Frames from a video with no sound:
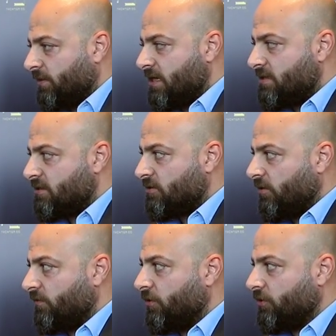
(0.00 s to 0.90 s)
prices
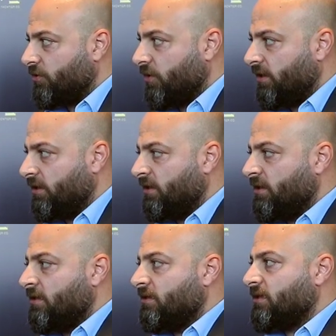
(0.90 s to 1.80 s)
of crude oil.
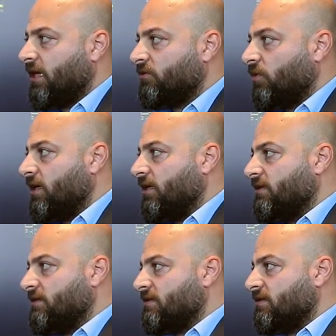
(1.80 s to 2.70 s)
That's why
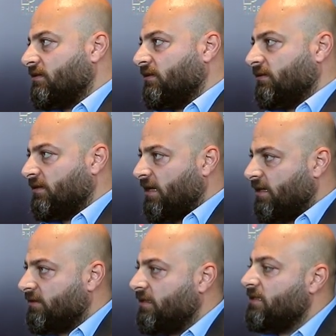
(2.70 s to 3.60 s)
it is
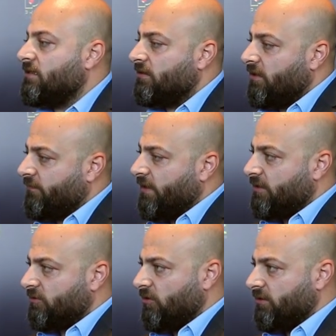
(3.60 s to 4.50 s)
directly
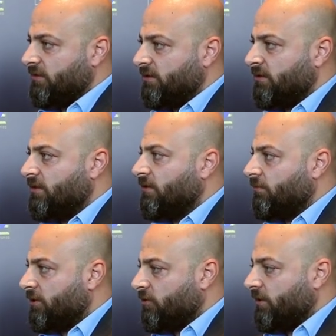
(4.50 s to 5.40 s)
effect on
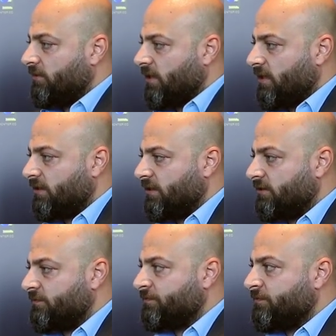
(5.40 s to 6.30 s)
bitumen market.
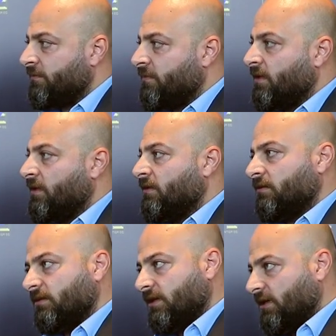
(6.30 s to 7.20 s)

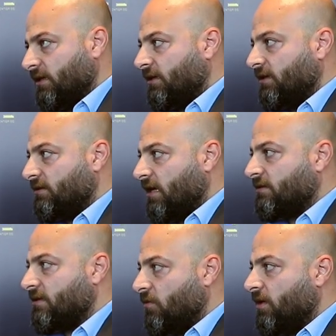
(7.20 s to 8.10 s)
Uh,
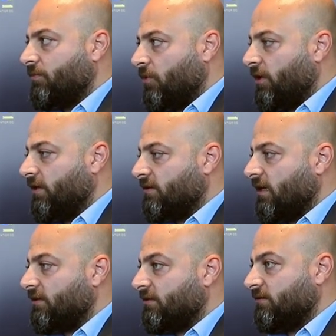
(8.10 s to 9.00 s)
that's a one point
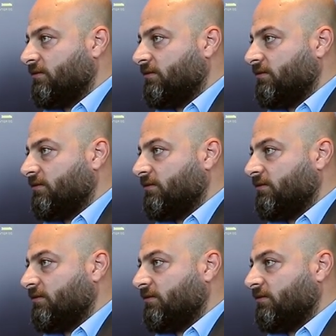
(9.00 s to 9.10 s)
that